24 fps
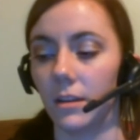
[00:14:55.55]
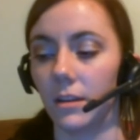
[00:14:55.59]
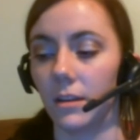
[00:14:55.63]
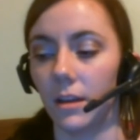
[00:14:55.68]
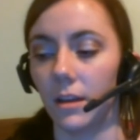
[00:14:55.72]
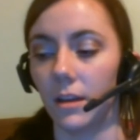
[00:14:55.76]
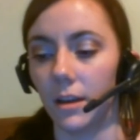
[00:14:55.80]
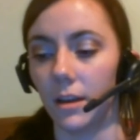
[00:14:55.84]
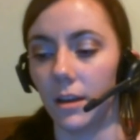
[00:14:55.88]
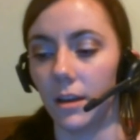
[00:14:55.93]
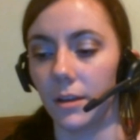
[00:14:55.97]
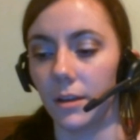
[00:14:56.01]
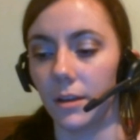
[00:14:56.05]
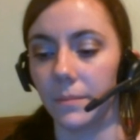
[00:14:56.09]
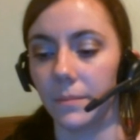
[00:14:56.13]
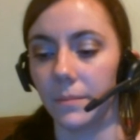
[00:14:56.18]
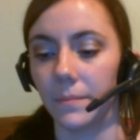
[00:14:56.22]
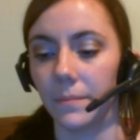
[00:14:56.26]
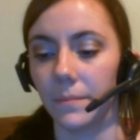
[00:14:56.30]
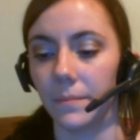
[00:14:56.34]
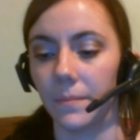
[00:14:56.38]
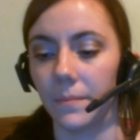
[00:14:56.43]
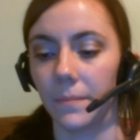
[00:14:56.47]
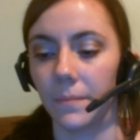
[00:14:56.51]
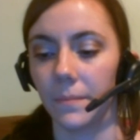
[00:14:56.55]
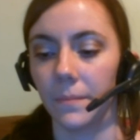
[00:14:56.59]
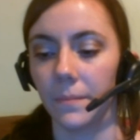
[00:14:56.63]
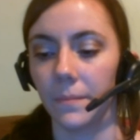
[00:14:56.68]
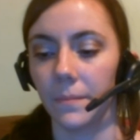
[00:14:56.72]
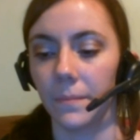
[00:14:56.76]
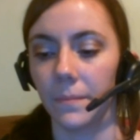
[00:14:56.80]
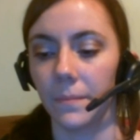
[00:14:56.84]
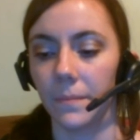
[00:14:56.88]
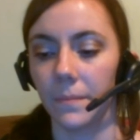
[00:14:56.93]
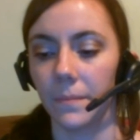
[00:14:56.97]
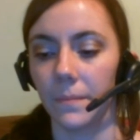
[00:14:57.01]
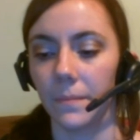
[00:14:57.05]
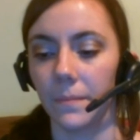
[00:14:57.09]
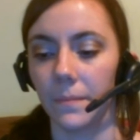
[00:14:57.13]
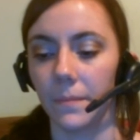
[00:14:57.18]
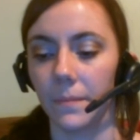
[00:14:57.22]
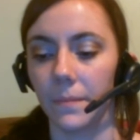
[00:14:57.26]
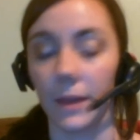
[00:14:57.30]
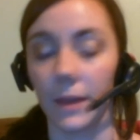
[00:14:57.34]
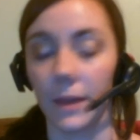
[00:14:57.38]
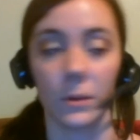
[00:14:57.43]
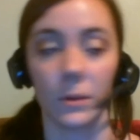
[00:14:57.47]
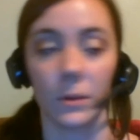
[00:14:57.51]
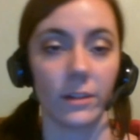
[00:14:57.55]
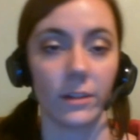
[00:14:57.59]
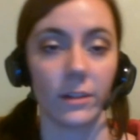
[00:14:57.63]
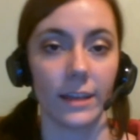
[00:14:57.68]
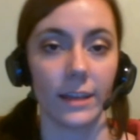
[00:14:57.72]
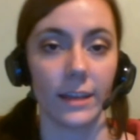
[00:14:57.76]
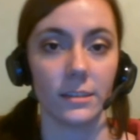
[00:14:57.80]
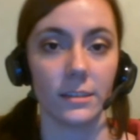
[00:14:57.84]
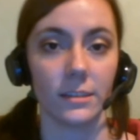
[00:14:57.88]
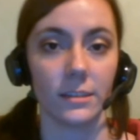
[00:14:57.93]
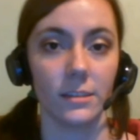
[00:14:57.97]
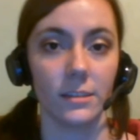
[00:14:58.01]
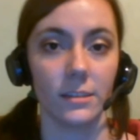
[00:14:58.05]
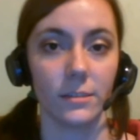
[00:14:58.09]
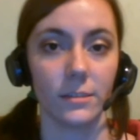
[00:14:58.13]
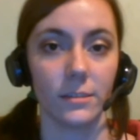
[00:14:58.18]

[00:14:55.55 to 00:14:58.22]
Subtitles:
I wear glasses.